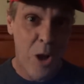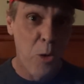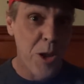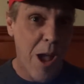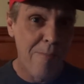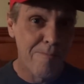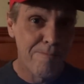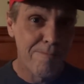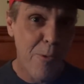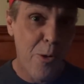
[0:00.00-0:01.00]
Oh yeah.
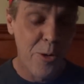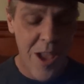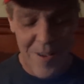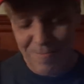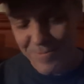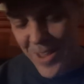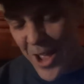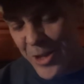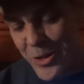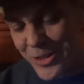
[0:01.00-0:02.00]
Oh yeah.
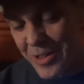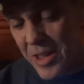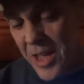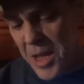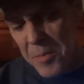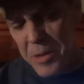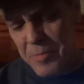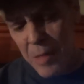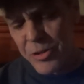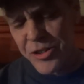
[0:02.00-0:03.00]
I could. But
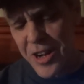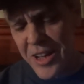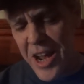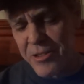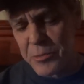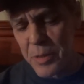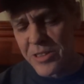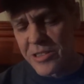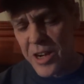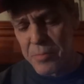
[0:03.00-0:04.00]
I'm just not a guy who
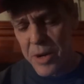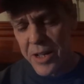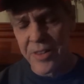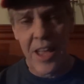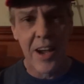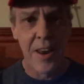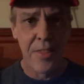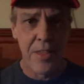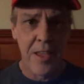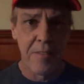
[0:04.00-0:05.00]
spends a lot of money on that kind
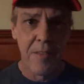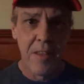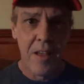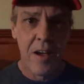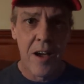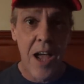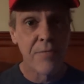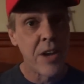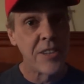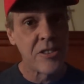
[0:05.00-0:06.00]
of thing. I
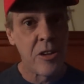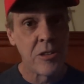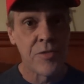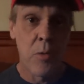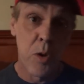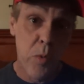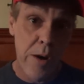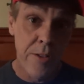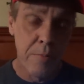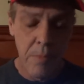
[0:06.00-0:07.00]
have nice clothes if I want to
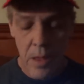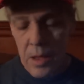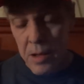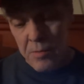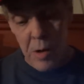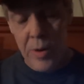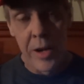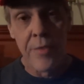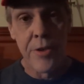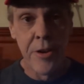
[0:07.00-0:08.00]
wear them. I
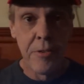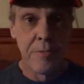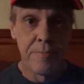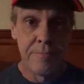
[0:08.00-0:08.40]
rarely ever do.